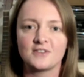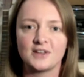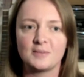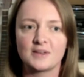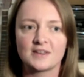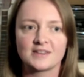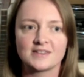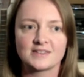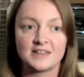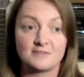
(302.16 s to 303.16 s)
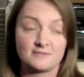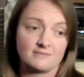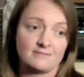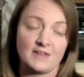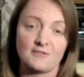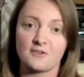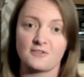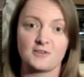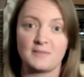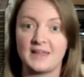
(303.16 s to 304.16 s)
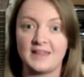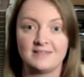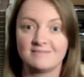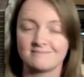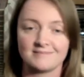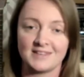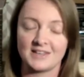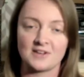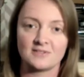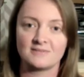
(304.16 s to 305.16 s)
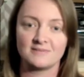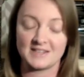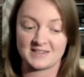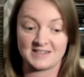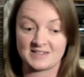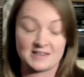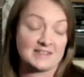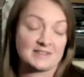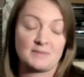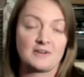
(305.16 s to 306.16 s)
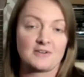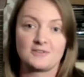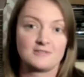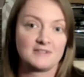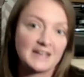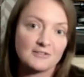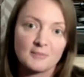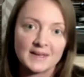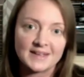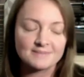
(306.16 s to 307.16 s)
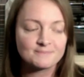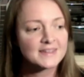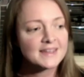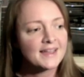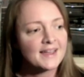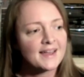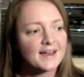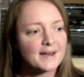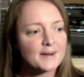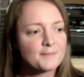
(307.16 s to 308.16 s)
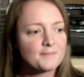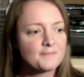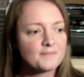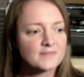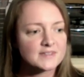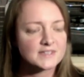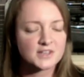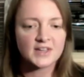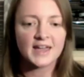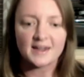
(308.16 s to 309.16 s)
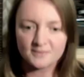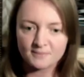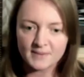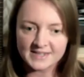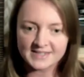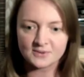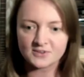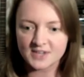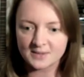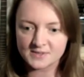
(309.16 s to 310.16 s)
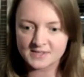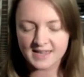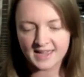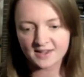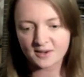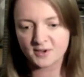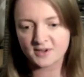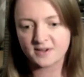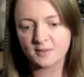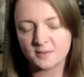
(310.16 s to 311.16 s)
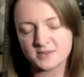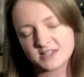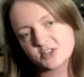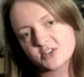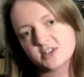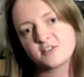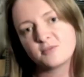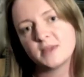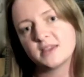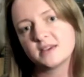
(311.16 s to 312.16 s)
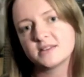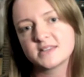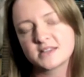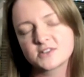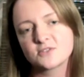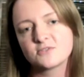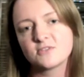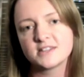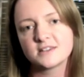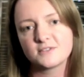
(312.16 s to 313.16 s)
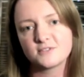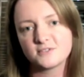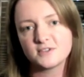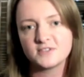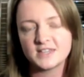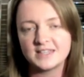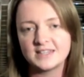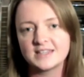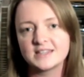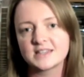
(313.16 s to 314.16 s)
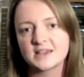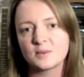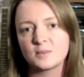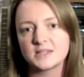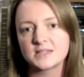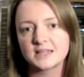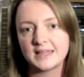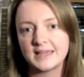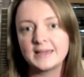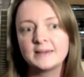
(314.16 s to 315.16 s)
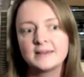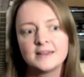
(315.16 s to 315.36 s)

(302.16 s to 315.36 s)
you, because they've offered me you know, it's a miracle really for me. So yeah, basically what James was saying, I'm a musician. I've been a singer-songwriter for 15 years now, basically.